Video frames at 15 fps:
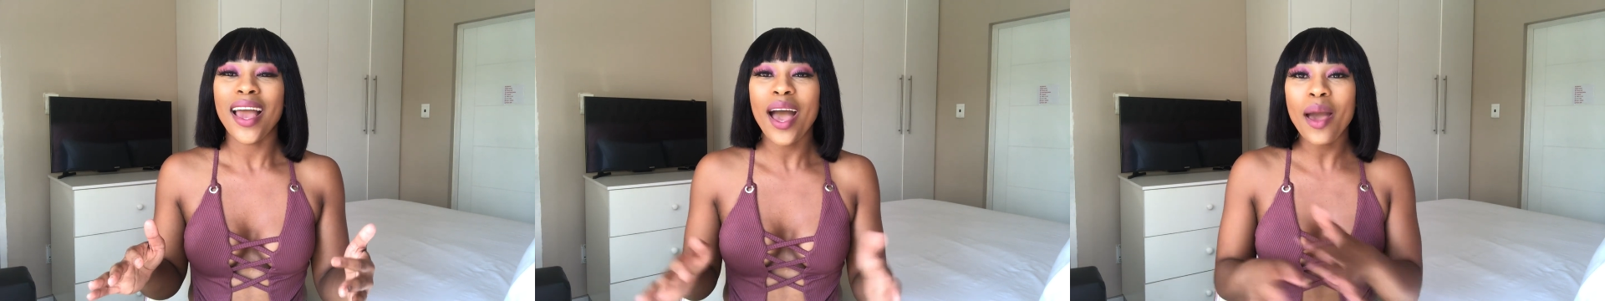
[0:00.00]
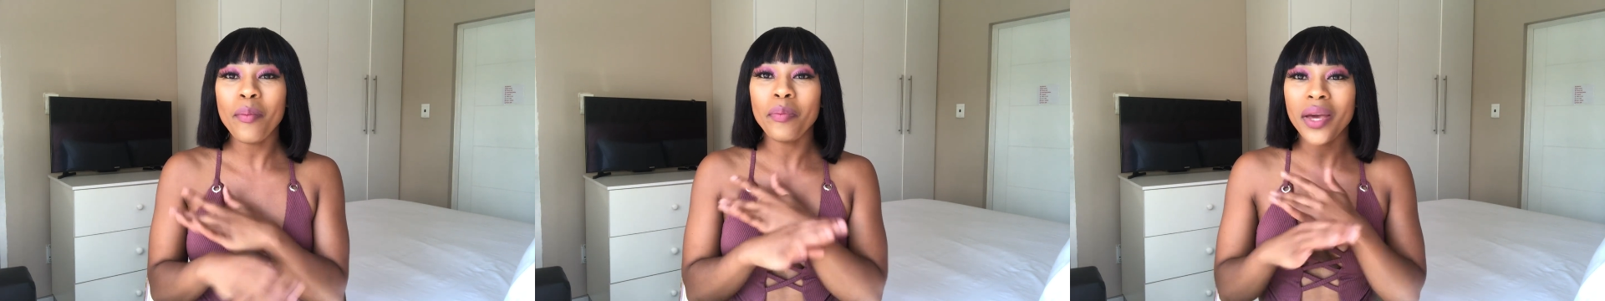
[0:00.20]

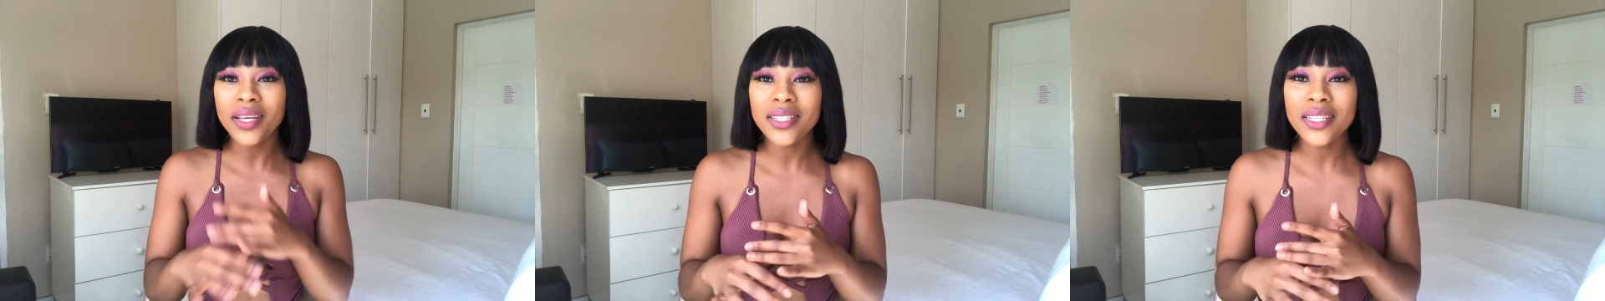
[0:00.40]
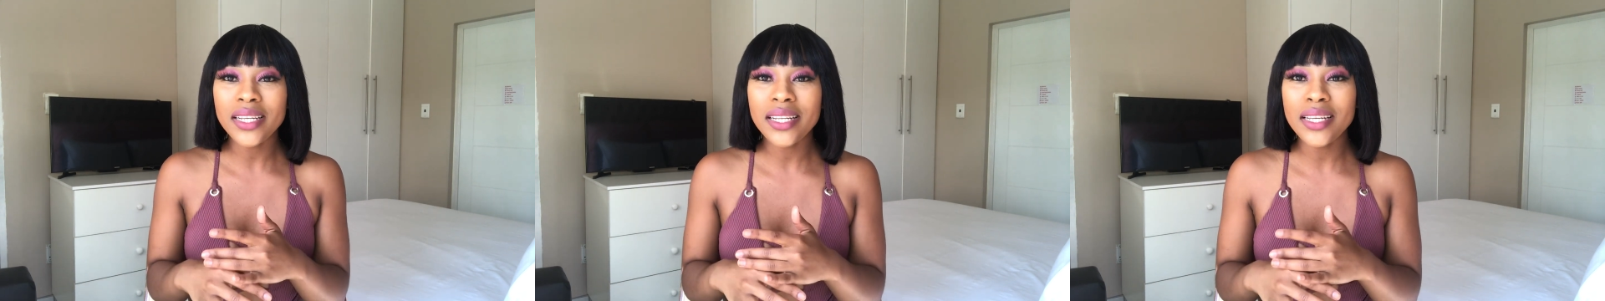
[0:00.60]
I
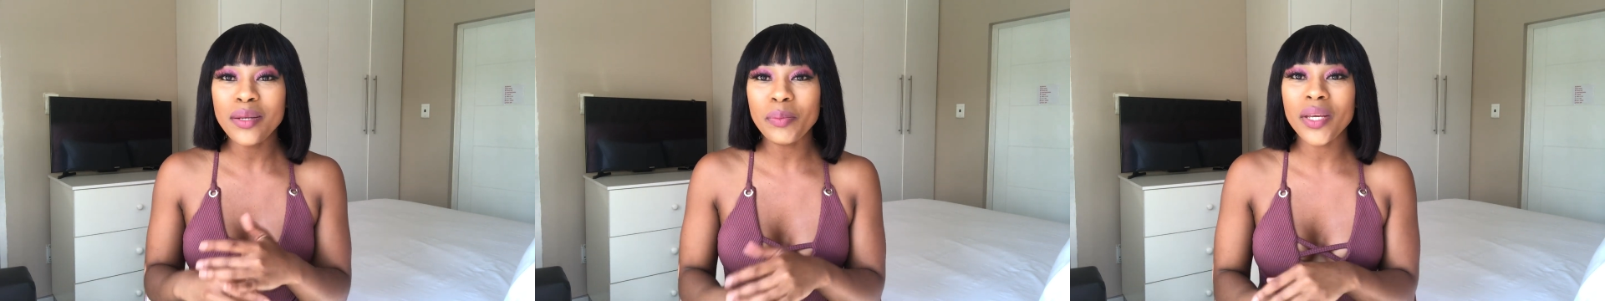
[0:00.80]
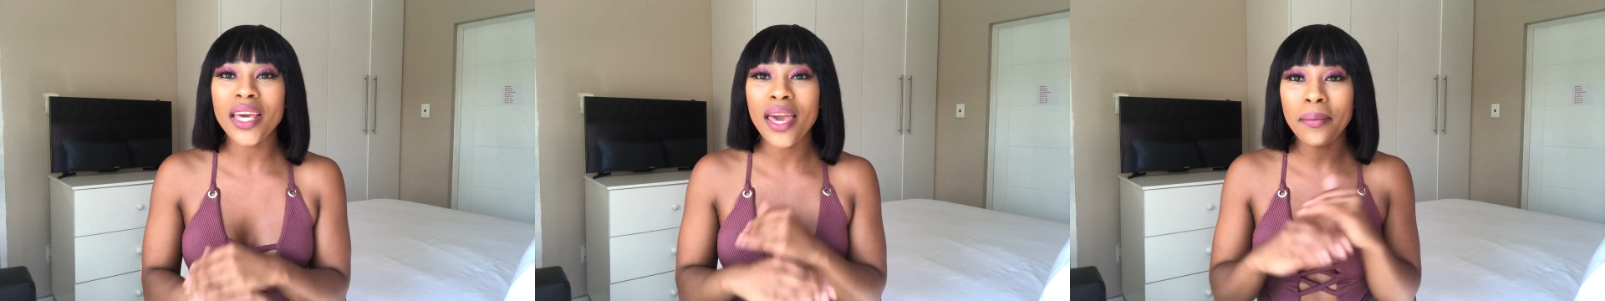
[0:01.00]
basically
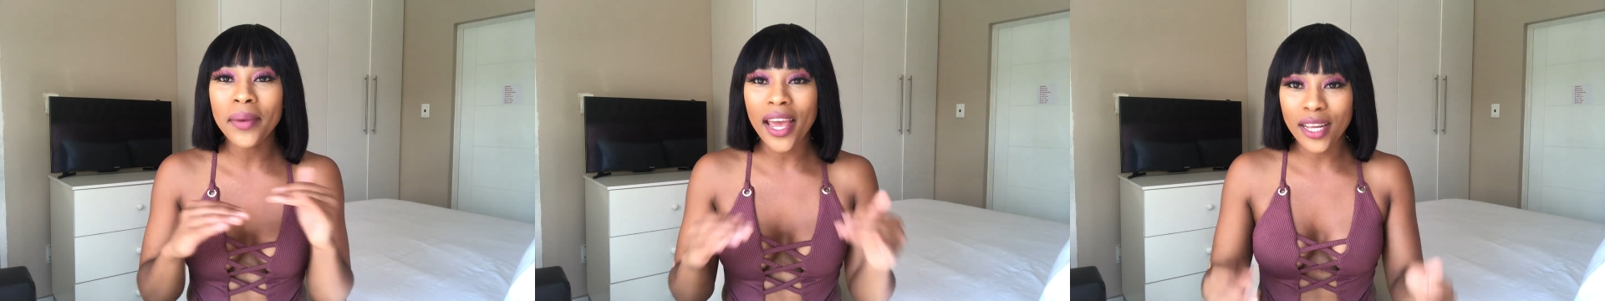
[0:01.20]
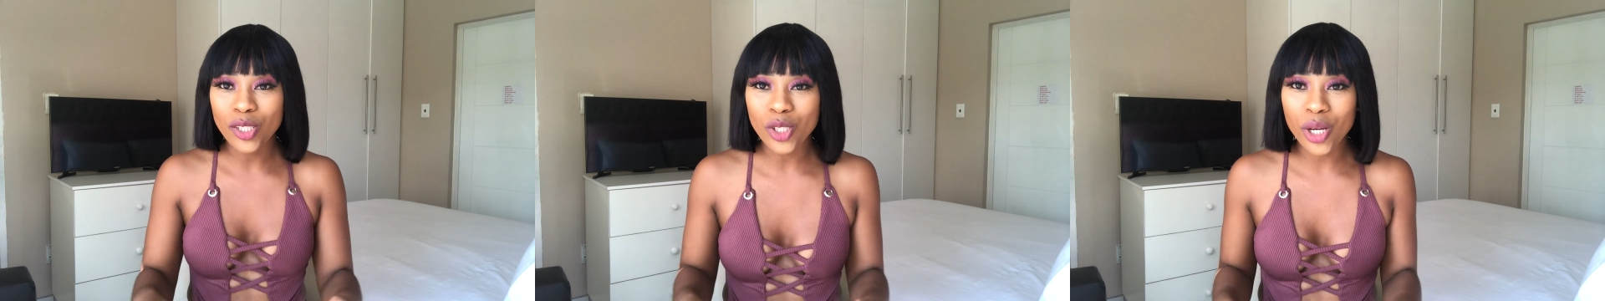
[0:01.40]
became
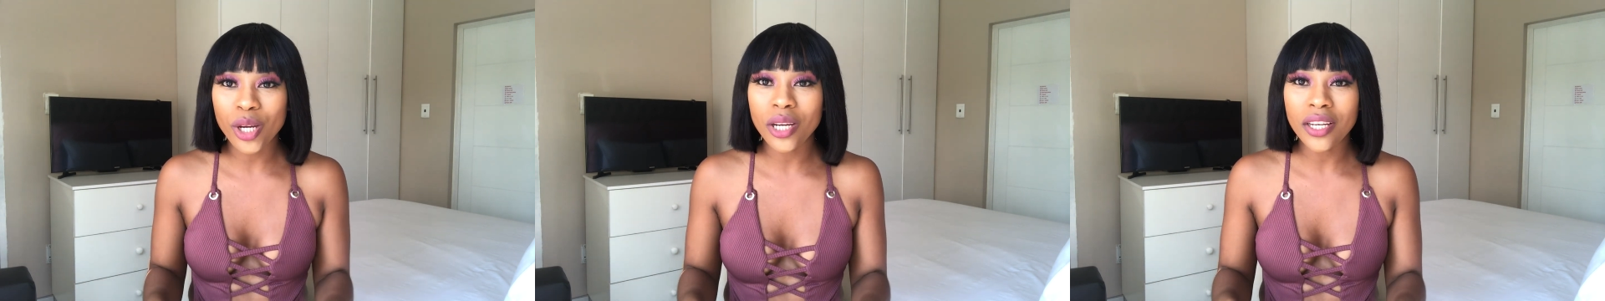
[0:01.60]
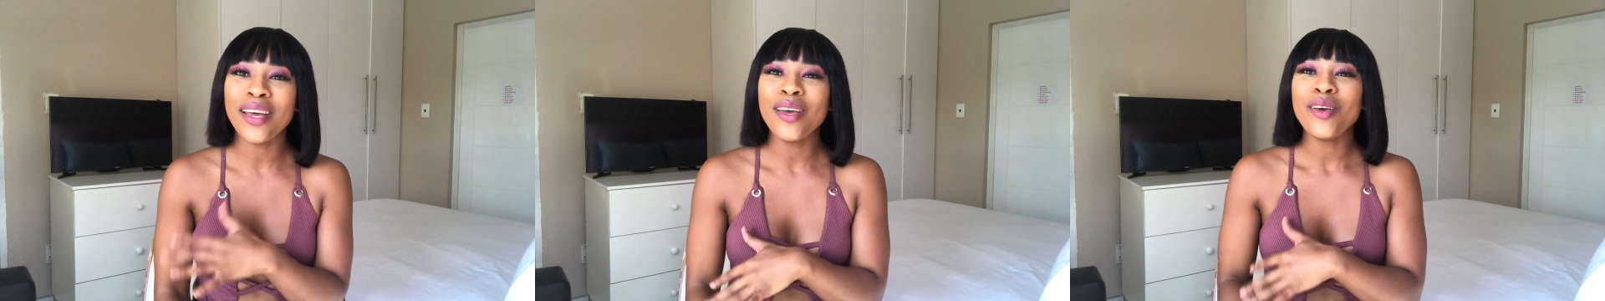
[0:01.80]

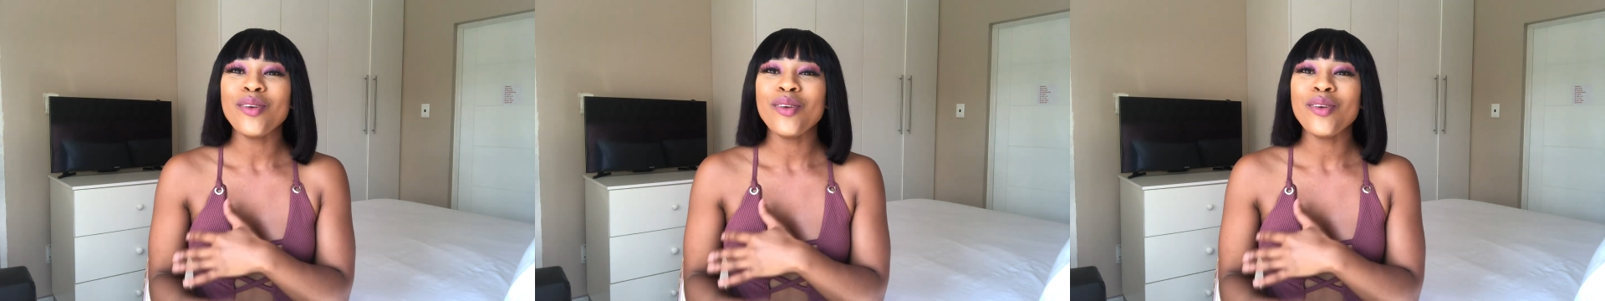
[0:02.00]
Nigerian.